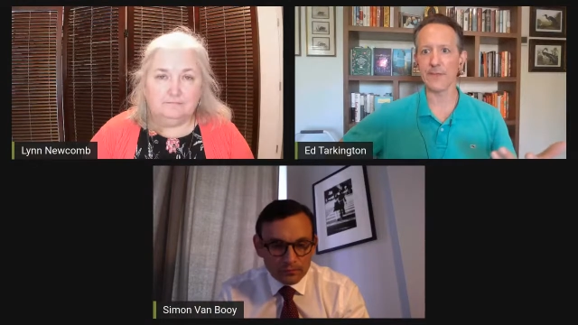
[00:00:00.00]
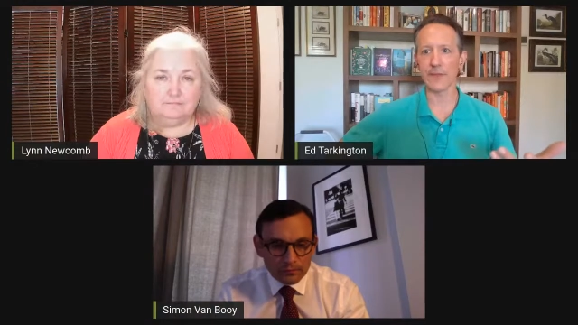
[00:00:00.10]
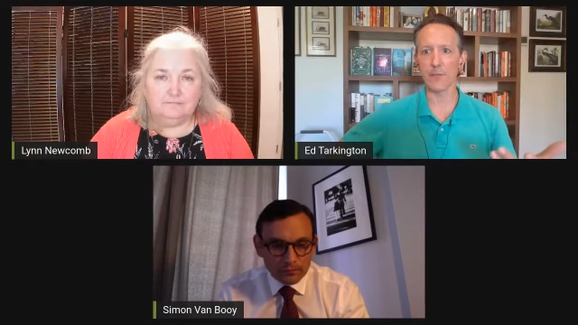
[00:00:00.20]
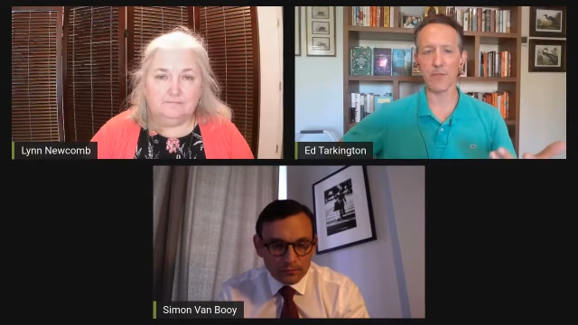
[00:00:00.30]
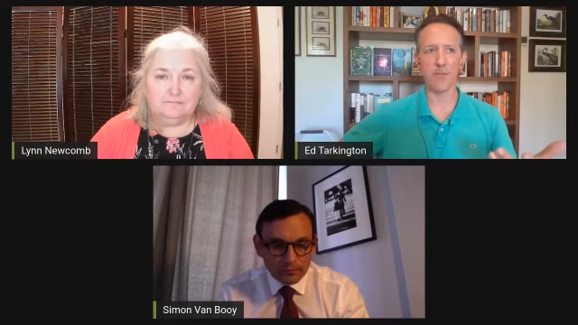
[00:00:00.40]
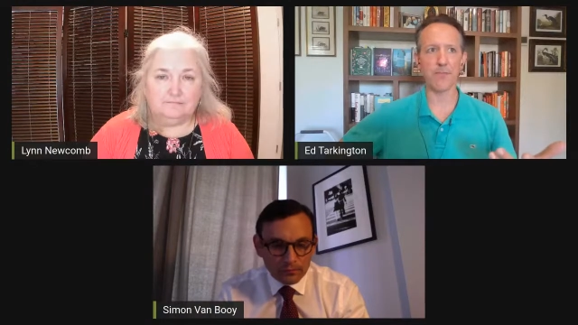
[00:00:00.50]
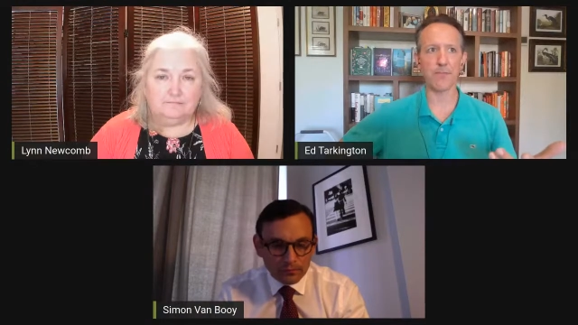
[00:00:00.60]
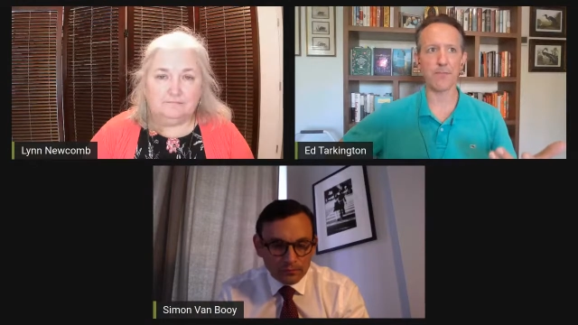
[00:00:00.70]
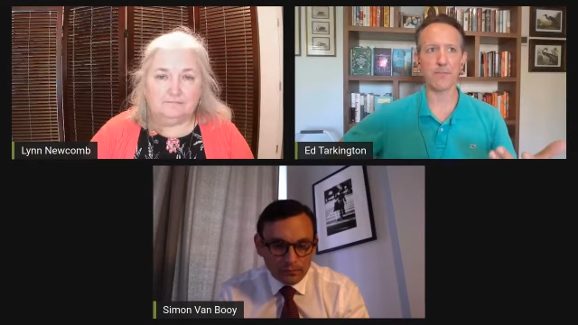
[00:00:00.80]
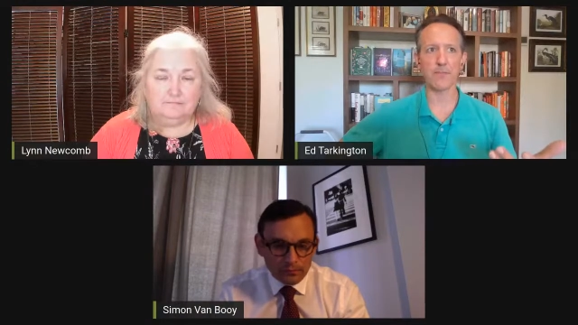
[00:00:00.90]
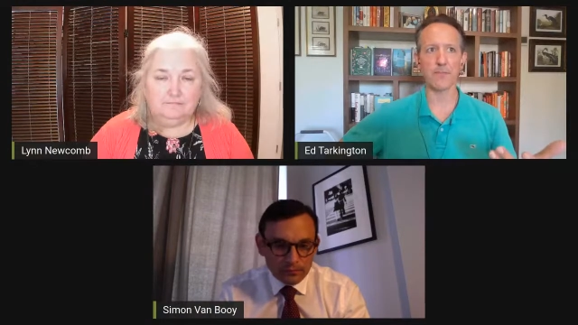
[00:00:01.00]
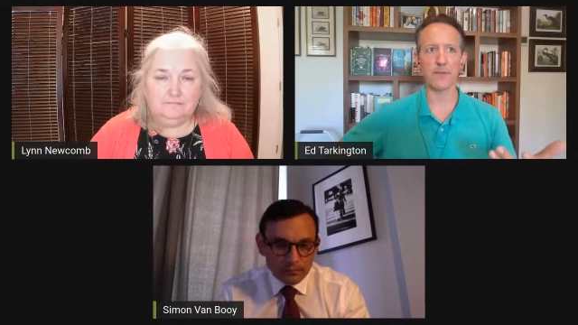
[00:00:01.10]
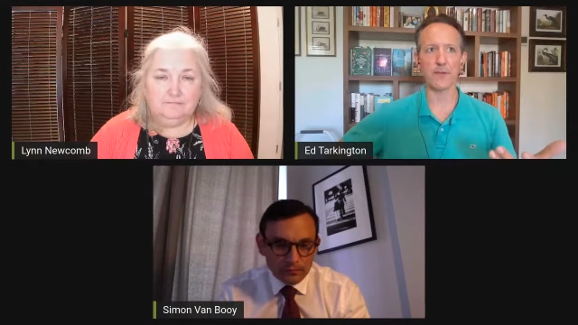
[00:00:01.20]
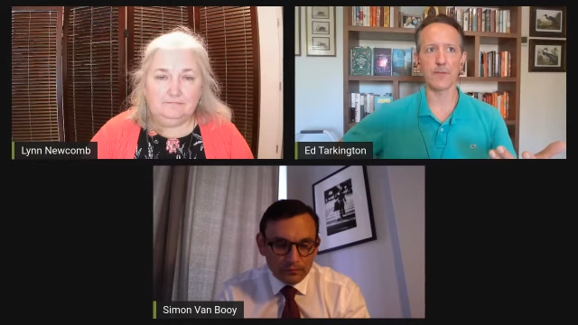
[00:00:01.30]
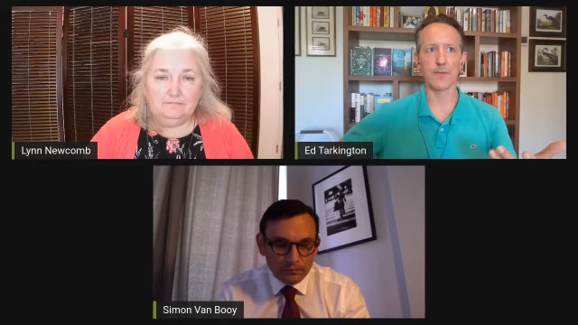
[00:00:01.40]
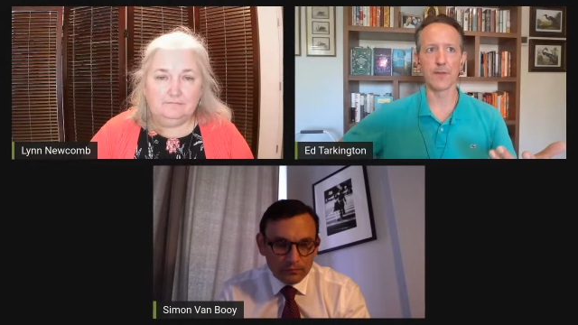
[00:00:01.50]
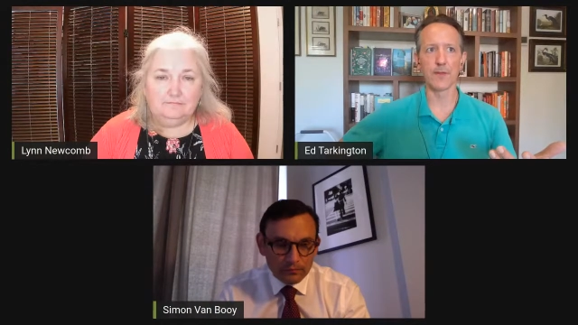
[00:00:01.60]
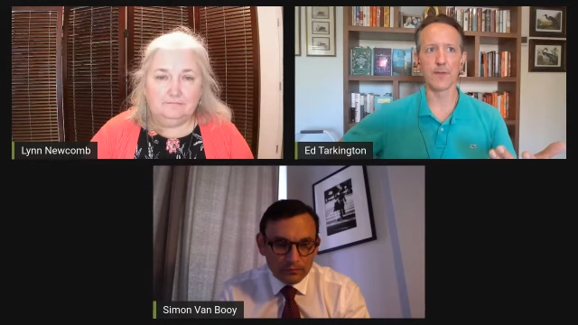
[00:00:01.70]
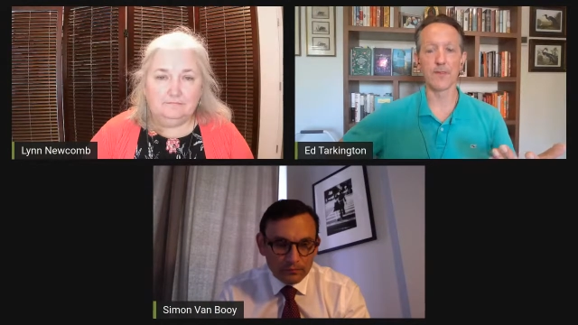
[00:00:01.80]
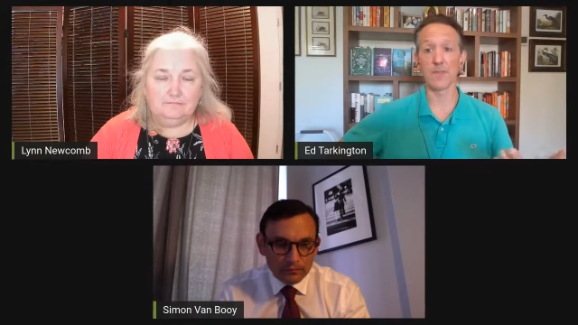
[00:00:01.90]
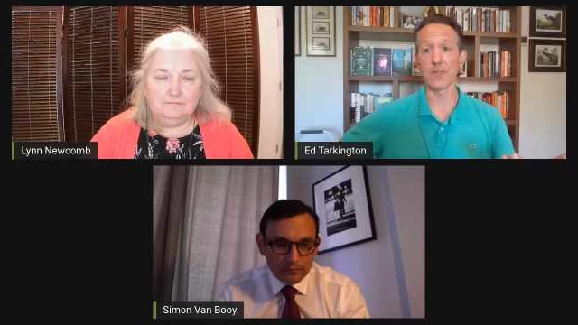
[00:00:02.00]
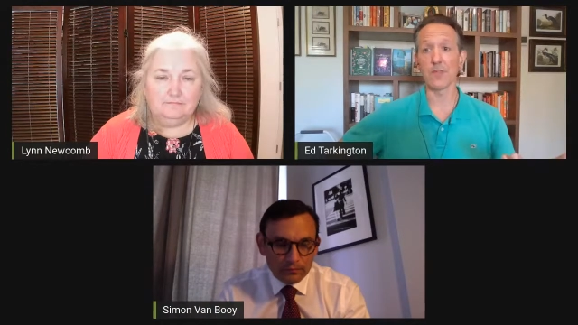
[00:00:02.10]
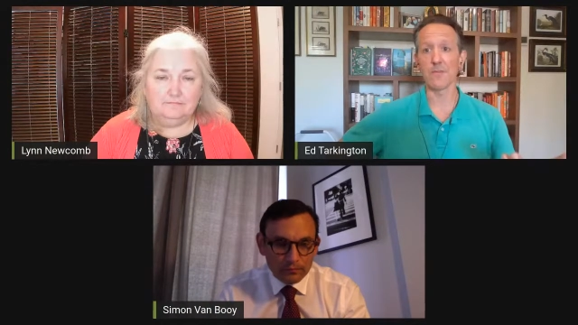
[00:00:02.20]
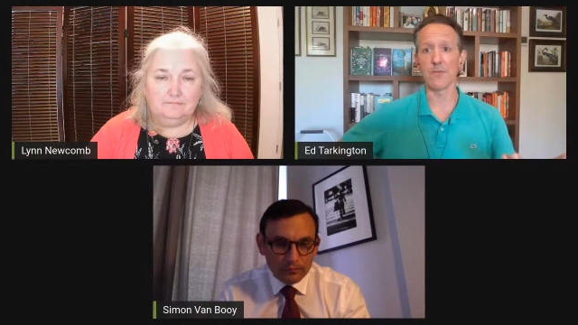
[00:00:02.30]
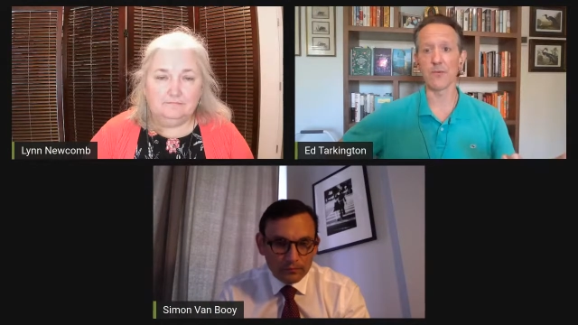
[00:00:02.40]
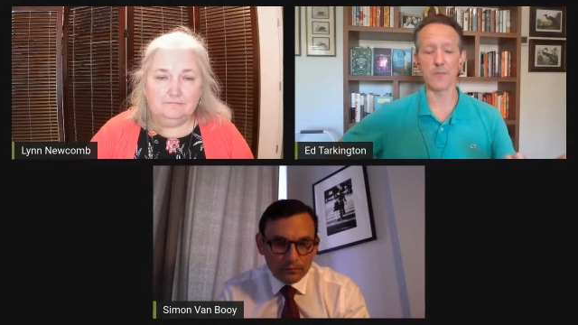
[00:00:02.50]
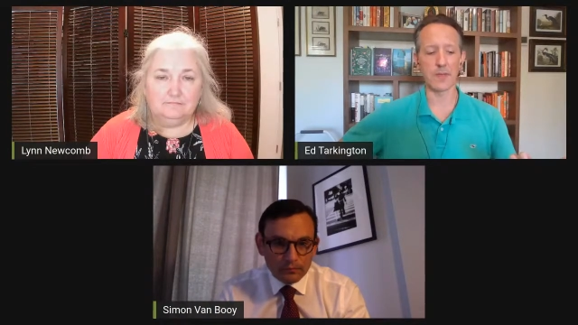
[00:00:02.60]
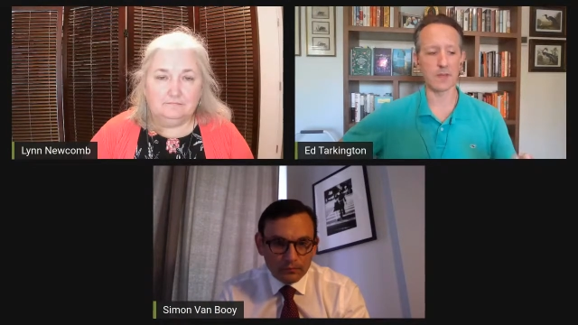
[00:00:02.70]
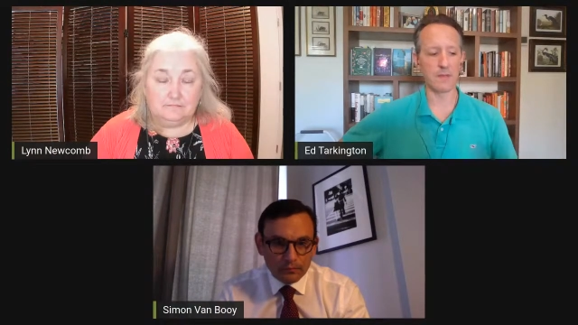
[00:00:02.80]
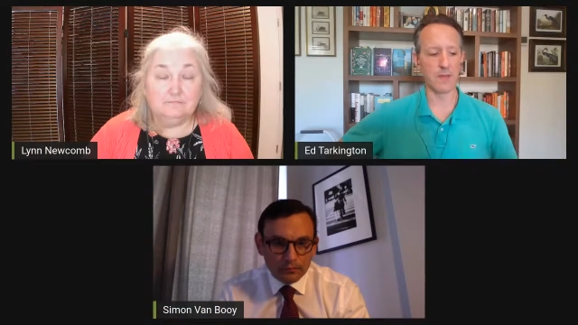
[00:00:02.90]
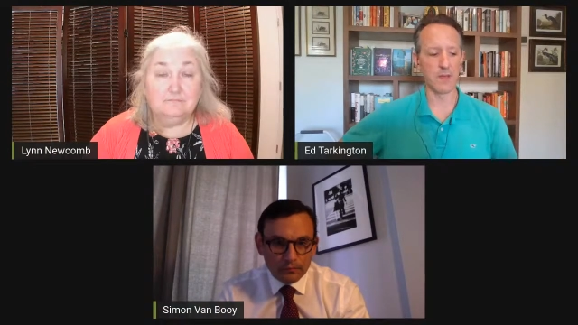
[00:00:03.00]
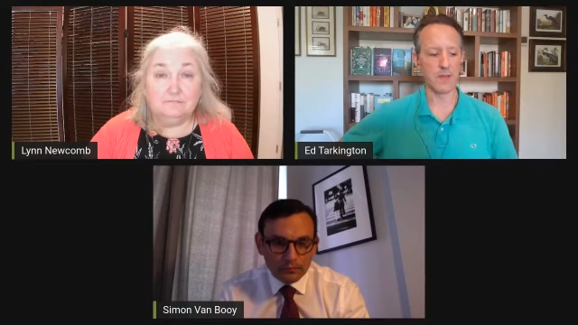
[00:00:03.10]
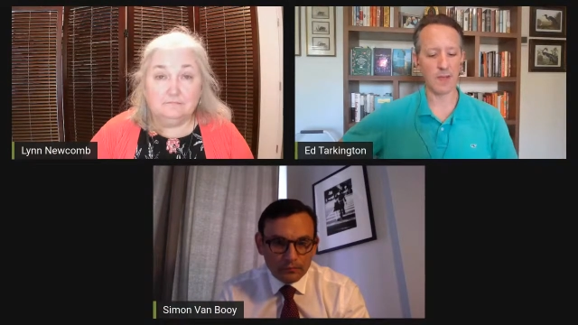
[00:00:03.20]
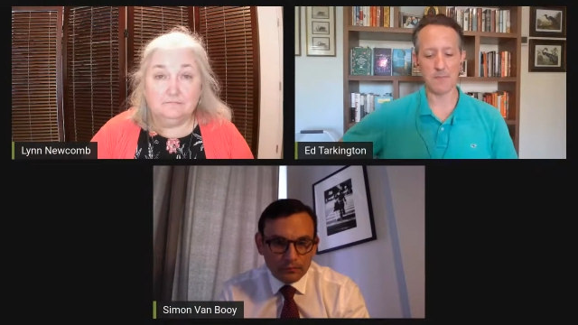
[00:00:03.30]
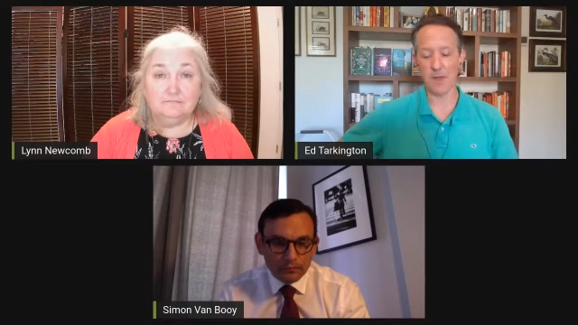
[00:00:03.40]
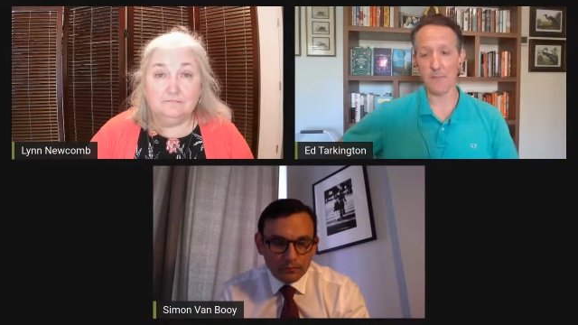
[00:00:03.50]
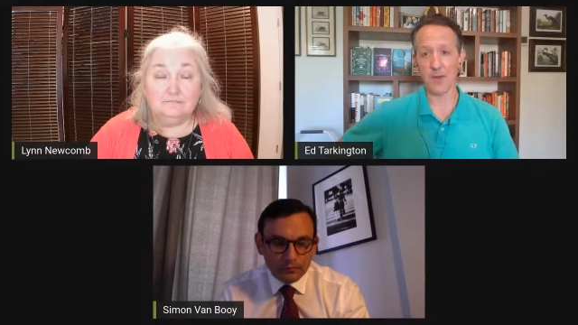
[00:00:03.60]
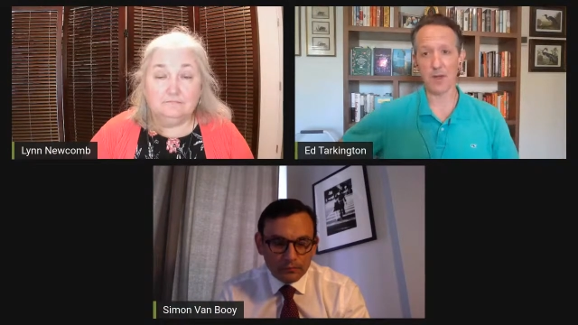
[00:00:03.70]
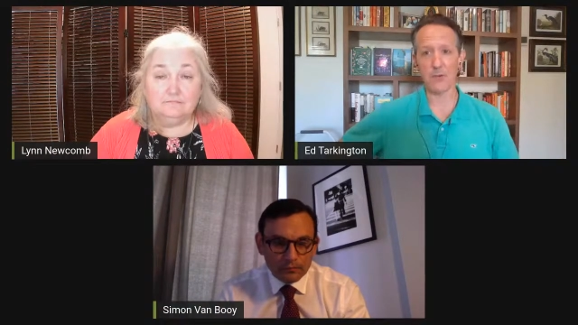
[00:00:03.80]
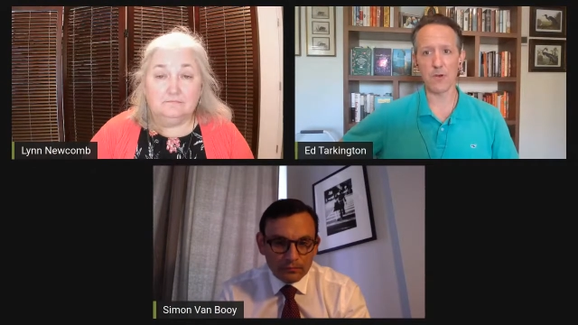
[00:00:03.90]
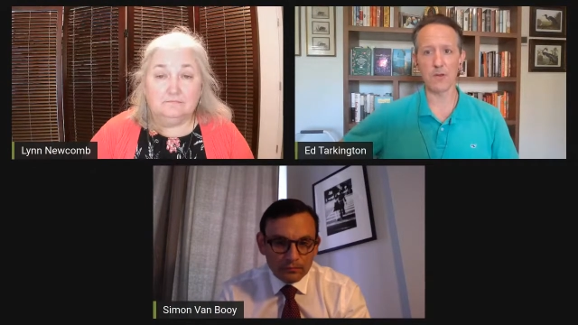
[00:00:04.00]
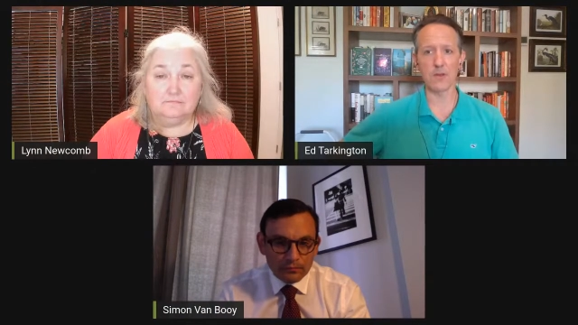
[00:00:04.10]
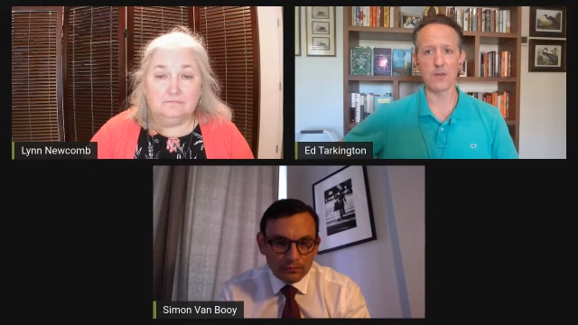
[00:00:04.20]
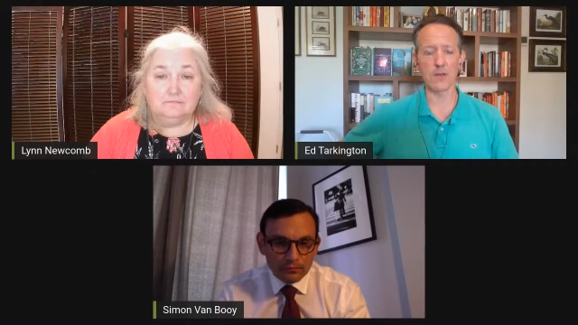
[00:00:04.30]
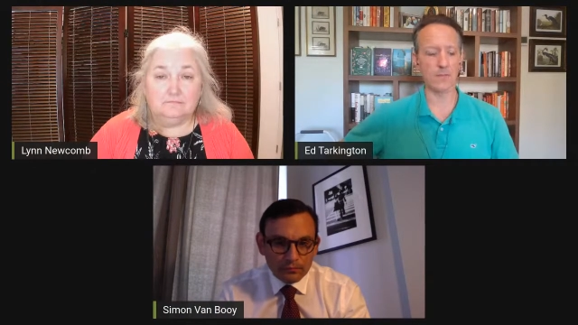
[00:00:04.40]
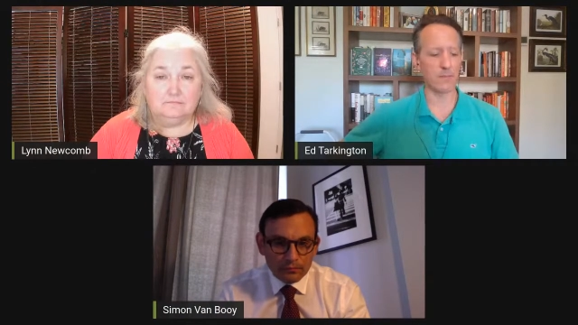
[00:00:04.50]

Speaker 1: that was, you know, convenient for me. And I'm, I'm proud of where it ended up.